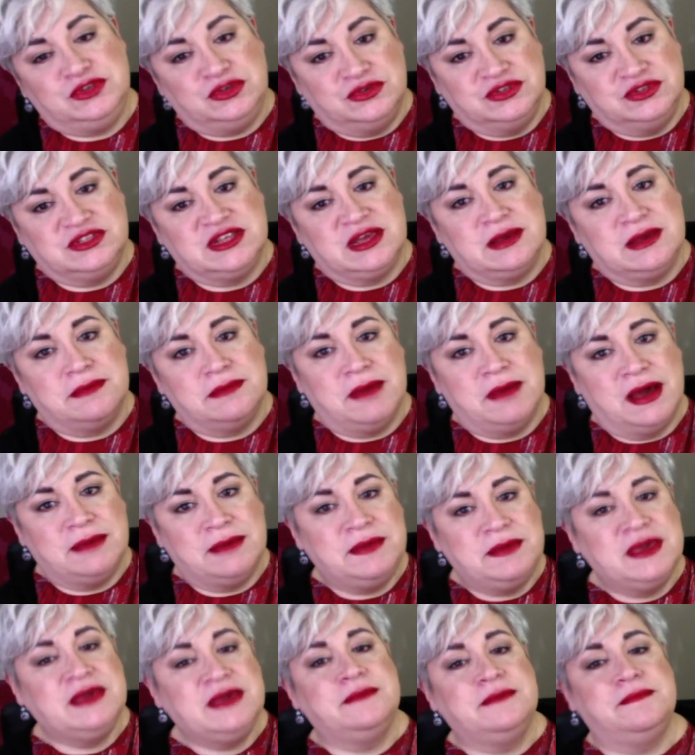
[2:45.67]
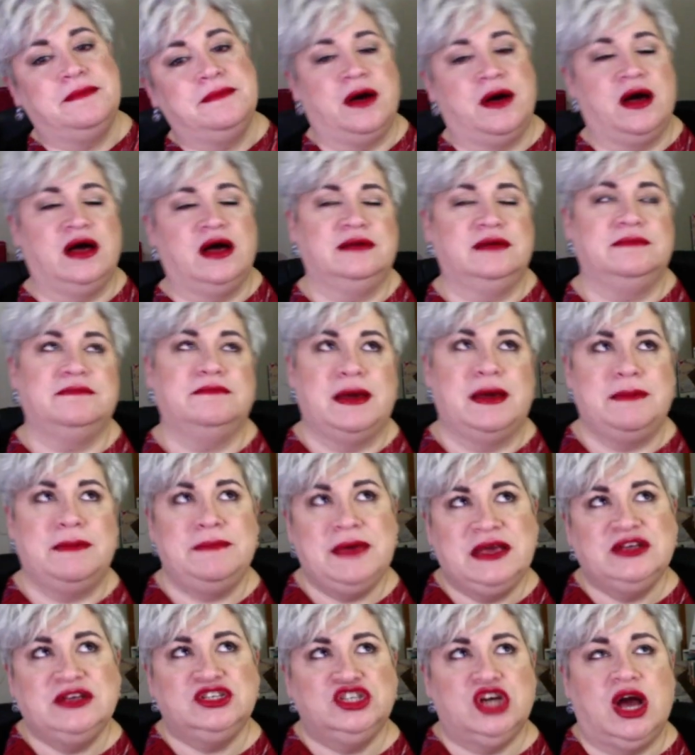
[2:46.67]
using my Big
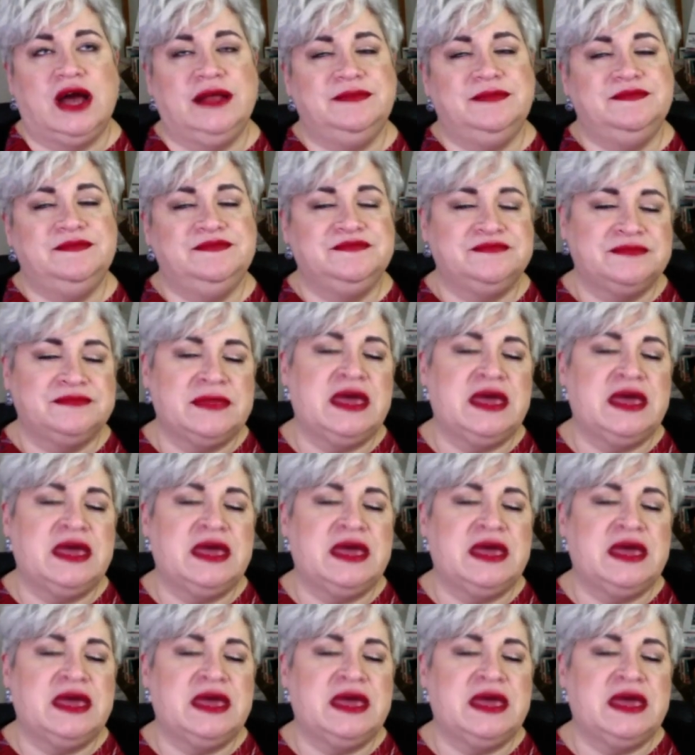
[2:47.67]
Shot.